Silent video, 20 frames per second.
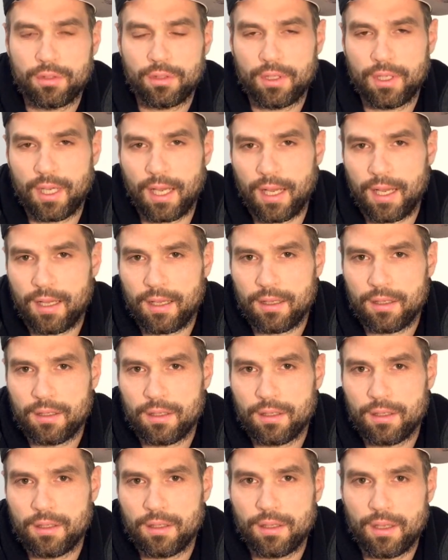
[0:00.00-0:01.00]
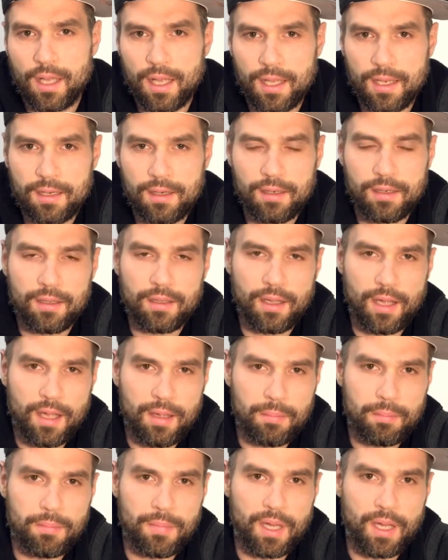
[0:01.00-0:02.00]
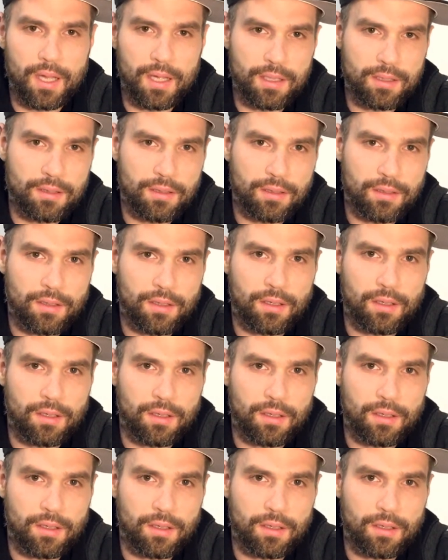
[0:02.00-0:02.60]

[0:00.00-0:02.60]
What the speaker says: K, L, M, N,